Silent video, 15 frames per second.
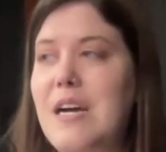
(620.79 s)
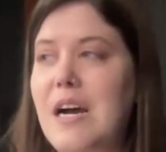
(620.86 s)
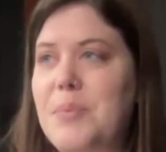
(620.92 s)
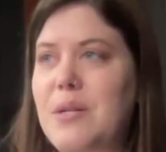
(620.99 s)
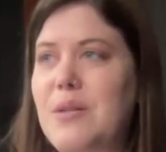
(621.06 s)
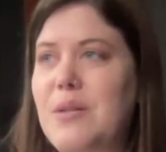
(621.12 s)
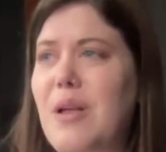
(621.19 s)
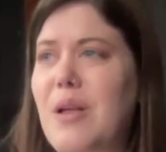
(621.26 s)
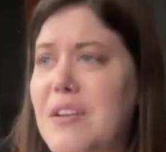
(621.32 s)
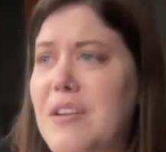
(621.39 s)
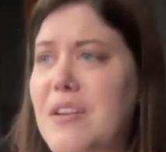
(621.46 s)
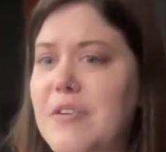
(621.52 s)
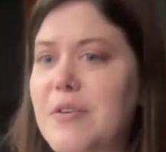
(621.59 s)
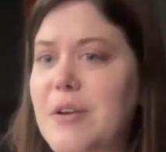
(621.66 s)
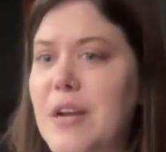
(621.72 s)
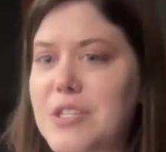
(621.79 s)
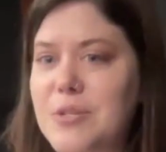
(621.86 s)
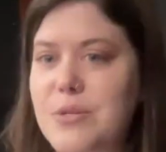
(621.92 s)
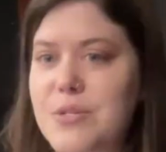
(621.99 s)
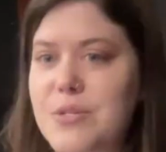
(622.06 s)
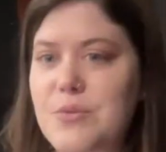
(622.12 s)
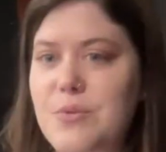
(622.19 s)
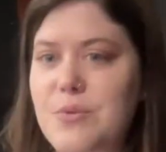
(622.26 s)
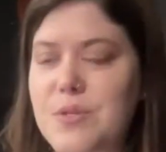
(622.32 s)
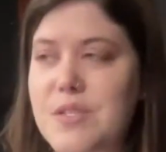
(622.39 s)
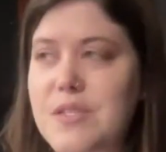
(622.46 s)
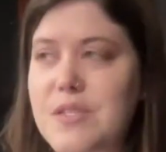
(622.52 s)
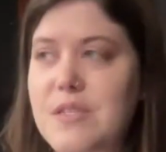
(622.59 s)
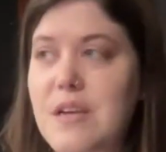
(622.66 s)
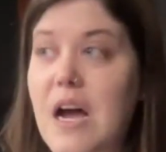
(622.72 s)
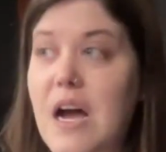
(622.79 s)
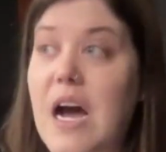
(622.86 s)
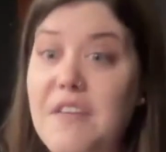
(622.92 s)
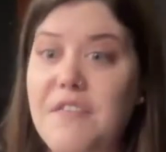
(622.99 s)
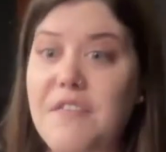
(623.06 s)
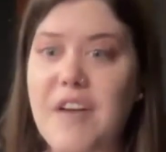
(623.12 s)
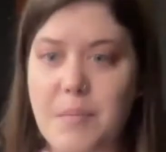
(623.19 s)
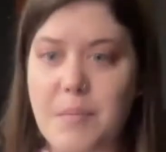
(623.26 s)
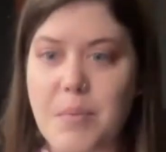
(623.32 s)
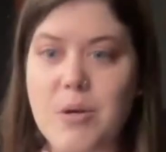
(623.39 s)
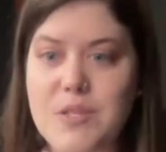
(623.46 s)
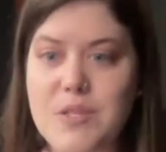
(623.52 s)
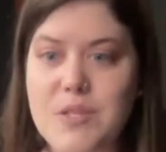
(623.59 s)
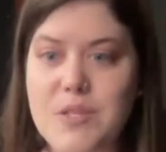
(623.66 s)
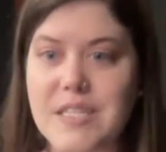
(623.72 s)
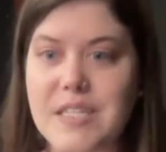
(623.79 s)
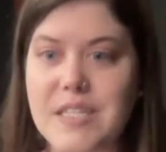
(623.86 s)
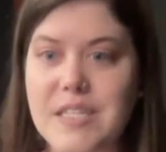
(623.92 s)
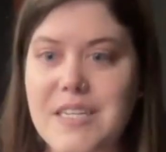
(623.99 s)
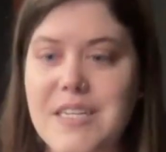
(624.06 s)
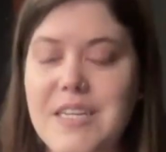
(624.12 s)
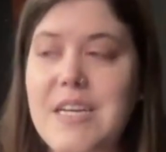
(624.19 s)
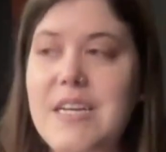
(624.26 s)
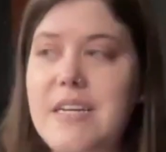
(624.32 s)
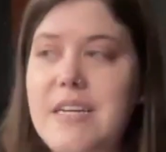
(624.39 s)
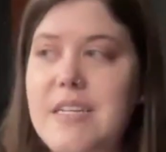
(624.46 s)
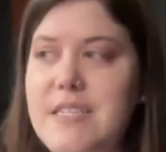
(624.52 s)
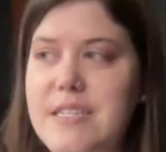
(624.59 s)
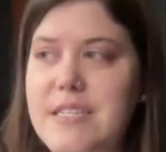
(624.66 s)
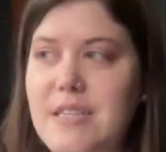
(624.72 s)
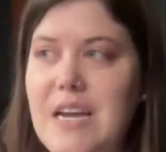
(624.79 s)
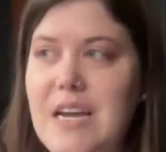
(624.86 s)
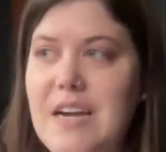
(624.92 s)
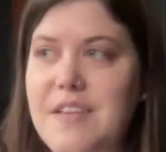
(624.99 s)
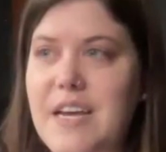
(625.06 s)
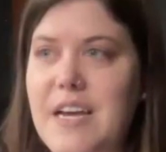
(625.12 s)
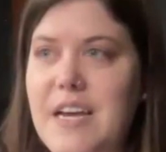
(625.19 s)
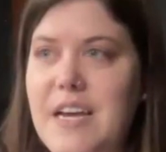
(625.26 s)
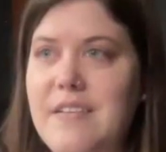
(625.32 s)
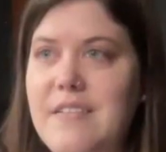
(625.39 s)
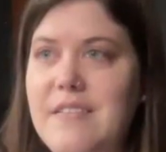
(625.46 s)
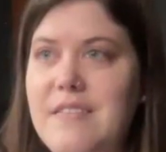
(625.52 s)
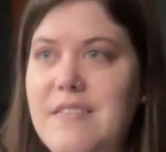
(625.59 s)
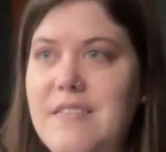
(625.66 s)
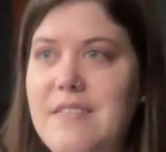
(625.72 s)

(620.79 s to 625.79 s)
but a lot of international schools I find personally still have that